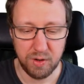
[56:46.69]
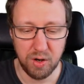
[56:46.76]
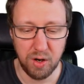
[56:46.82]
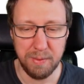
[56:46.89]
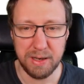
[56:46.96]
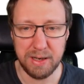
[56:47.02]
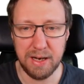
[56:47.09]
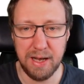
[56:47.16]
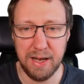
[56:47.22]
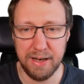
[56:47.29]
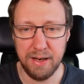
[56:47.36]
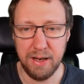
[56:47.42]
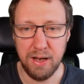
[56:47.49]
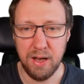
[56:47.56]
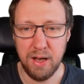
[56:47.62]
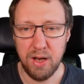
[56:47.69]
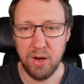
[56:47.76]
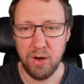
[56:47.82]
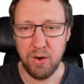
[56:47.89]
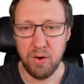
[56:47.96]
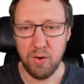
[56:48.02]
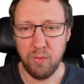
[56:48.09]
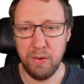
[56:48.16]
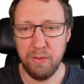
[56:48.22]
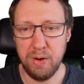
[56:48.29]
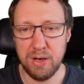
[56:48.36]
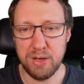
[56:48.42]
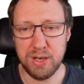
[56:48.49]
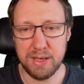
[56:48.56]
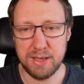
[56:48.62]
comment line, we
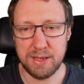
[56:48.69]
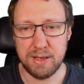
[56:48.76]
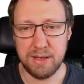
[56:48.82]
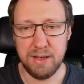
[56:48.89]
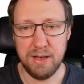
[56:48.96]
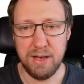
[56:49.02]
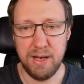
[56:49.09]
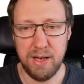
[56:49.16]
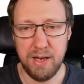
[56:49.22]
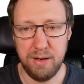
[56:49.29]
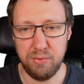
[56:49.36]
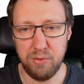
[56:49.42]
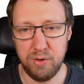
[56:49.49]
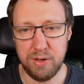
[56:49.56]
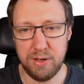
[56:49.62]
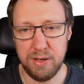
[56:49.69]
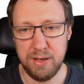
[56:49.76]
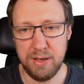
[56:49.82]
will just input